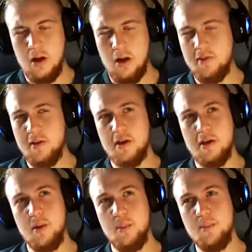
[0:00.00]
I think
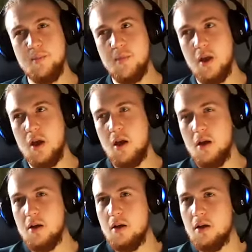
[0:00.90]

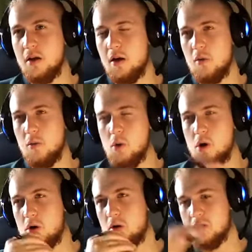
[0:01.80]

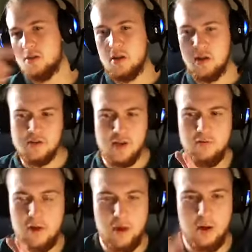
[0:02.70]
well, let's kind
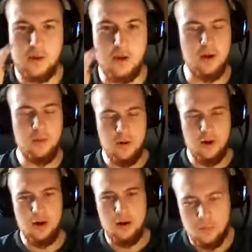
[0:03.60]
of wrap it up here,
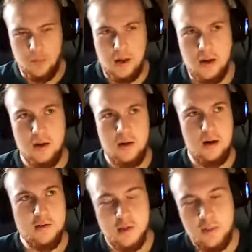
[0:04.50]
but
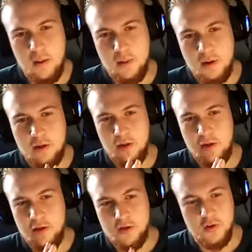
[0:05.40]
I'll say my opinion and
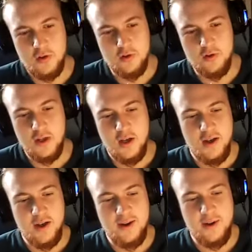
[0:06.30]
then you can say yours.
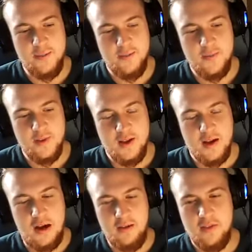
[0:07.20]

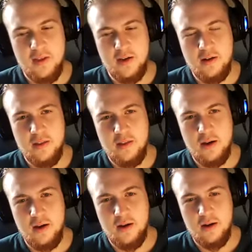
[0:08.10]
I think
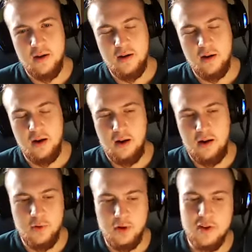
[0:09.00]
that
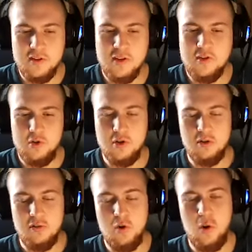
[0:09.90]
university is good
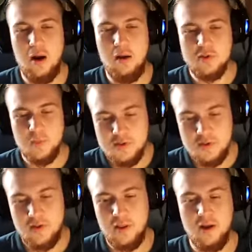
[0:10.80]
if you have a
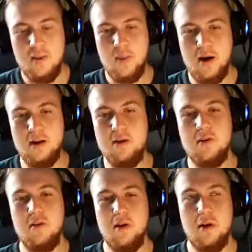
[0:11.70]
specific thing in mind